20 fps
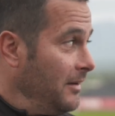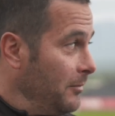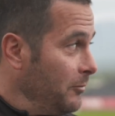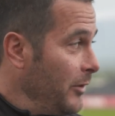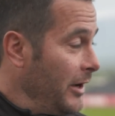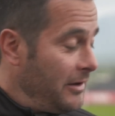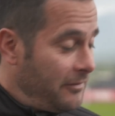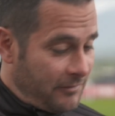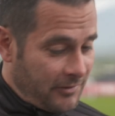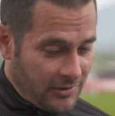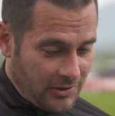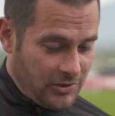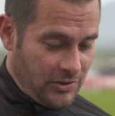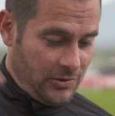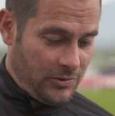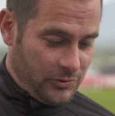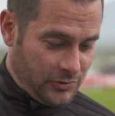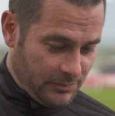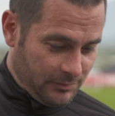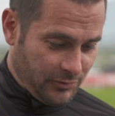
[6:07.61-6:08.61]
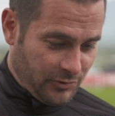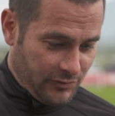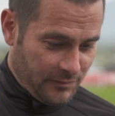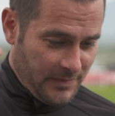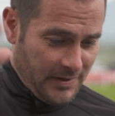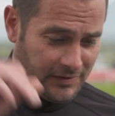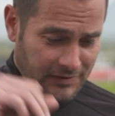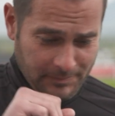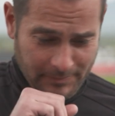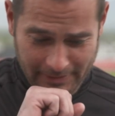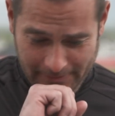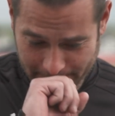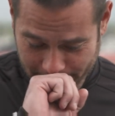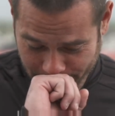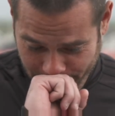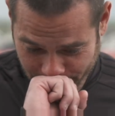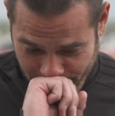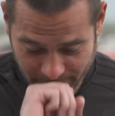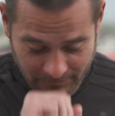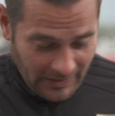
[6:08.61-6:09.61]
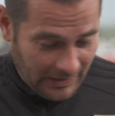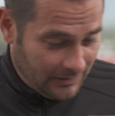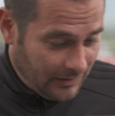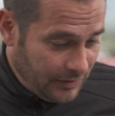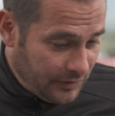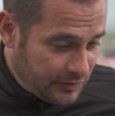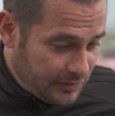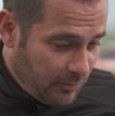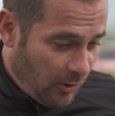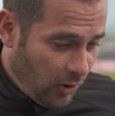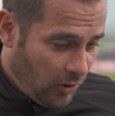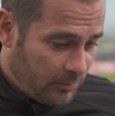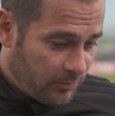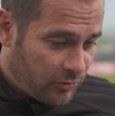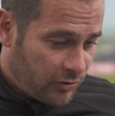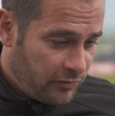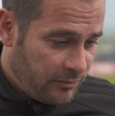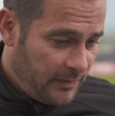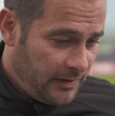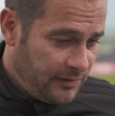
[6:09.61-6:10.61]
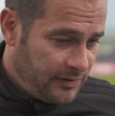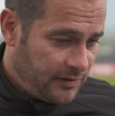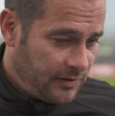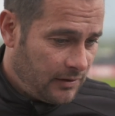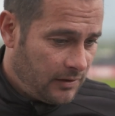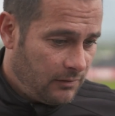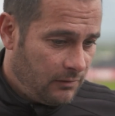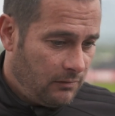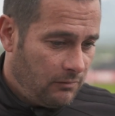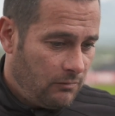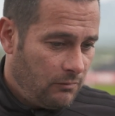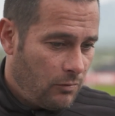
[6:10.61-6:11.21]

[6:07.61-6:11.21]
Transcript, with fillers: I'm waiting for the huge improvements, but at least small improvements to